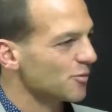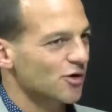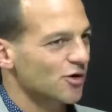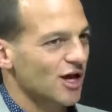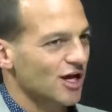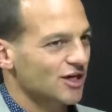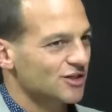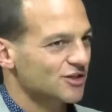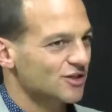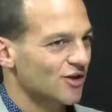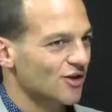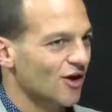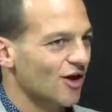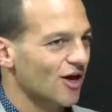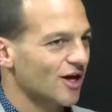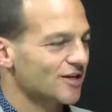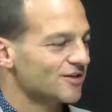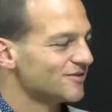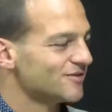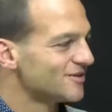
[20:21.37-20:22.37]
the production
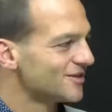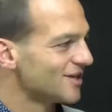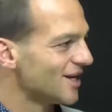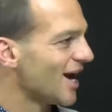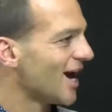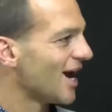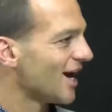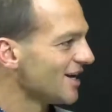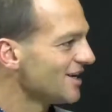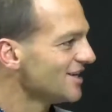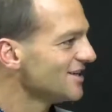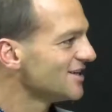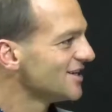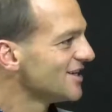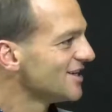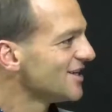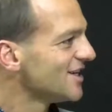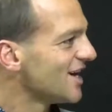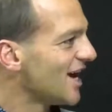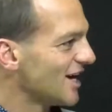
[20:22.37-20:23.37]
line today
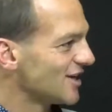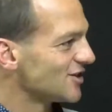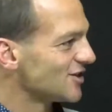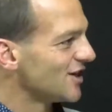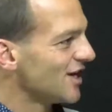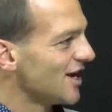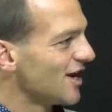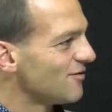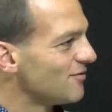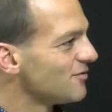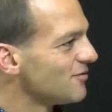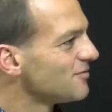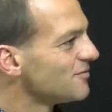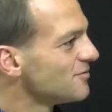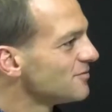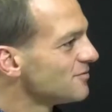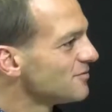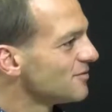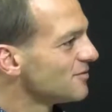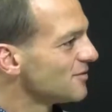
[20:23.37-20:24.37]
actually
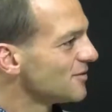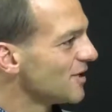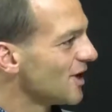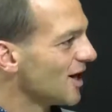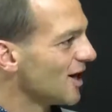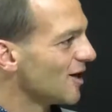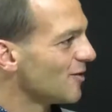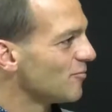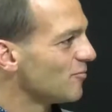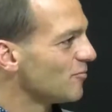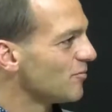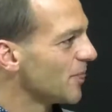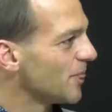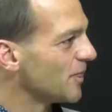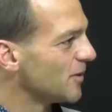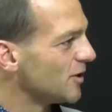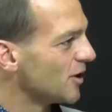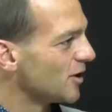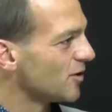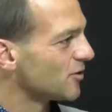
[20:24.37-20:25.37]
have
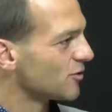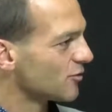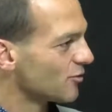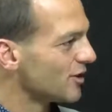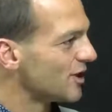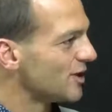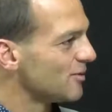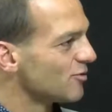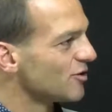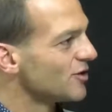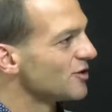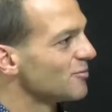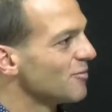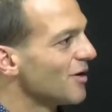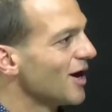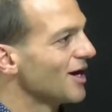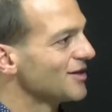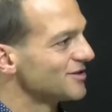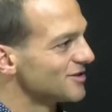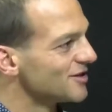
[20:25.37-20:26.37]
3D
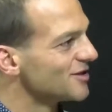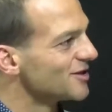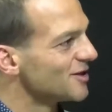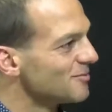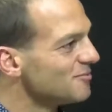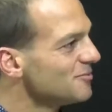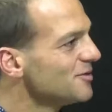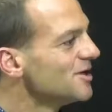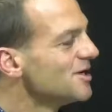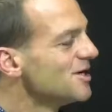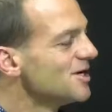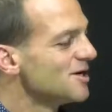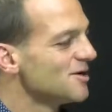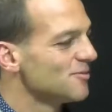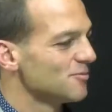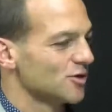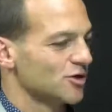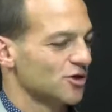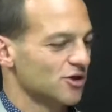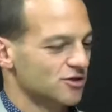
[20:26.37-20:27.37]
printed parts in them,
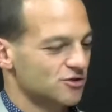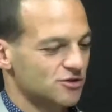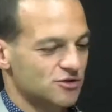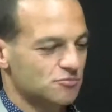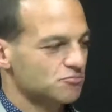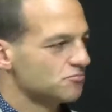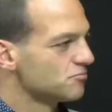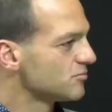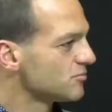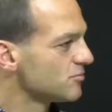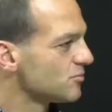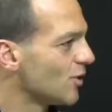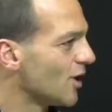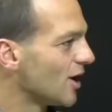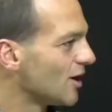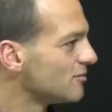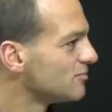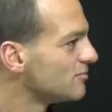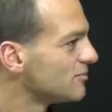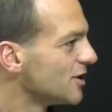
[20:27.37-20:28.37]
because
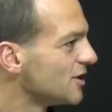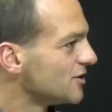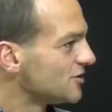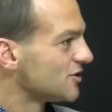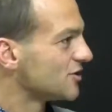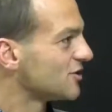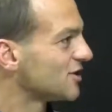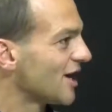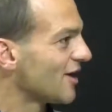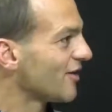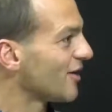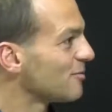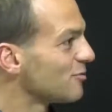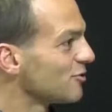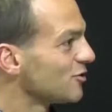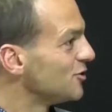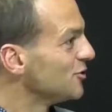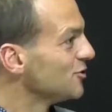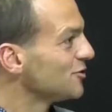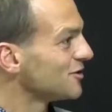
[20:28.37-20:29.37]
it's just how they
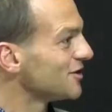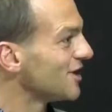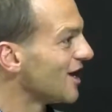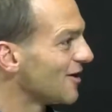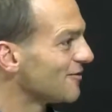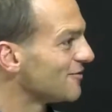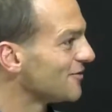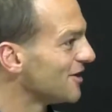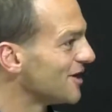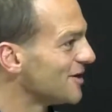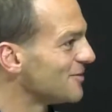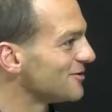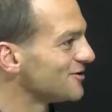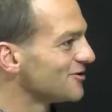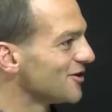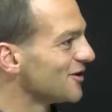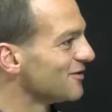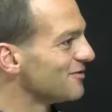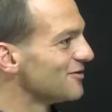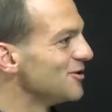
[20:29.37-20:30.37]
produce it now. For them,
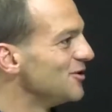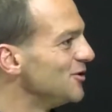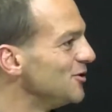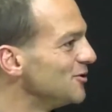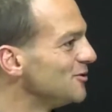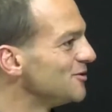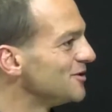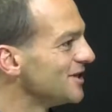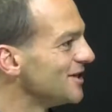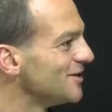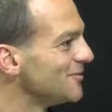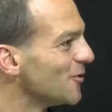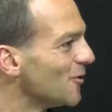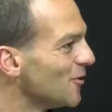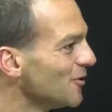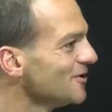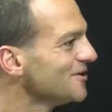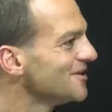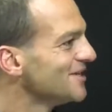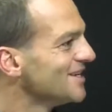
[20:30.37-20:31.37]
it's not even news
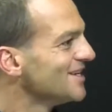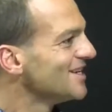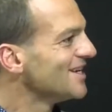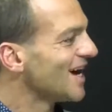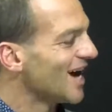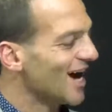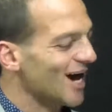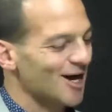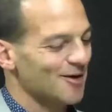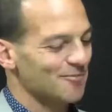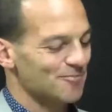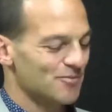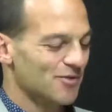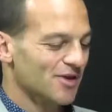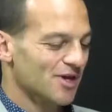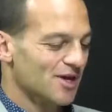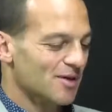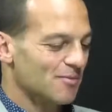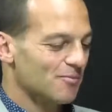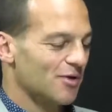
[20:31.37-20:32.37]
anymore.
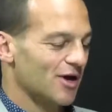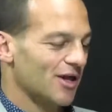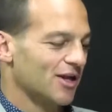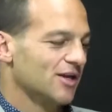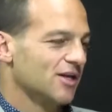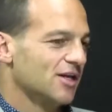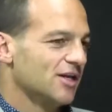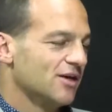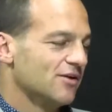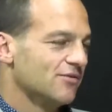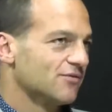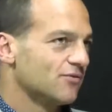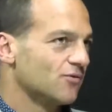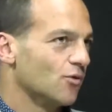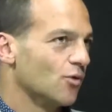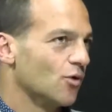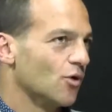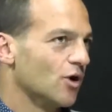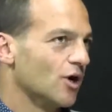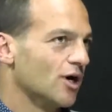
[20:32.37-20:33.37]
But
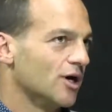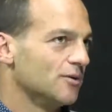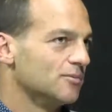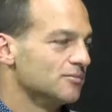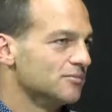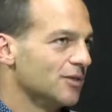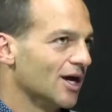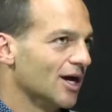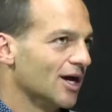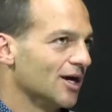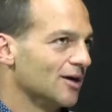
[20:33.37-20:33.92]
for